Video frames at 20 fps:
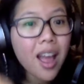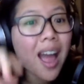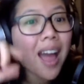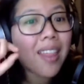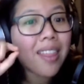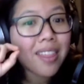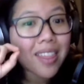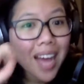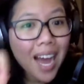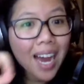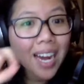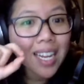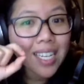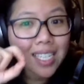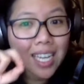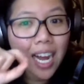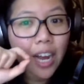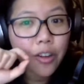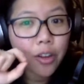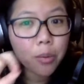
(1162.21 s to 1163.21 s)
And that is
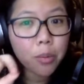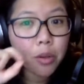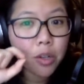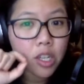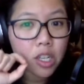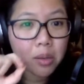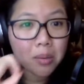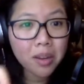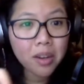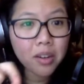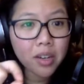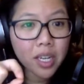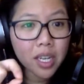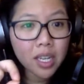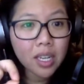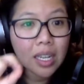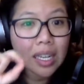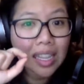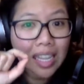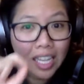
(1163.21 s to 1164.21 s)
how you build a
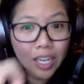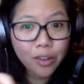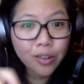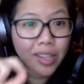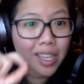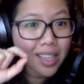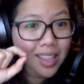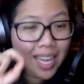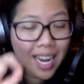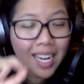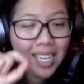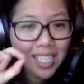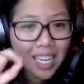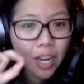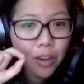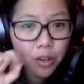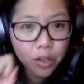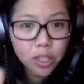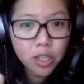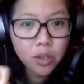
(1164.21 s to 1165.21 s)
community. Literally, that is how
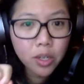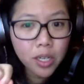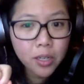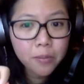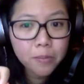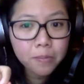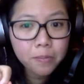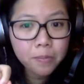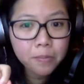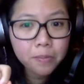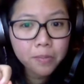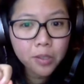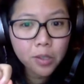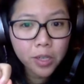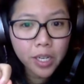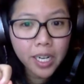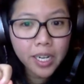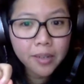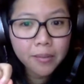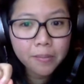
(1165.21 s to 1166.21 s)
you do it.
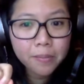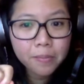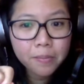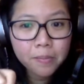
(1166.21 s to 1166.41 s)
Okay?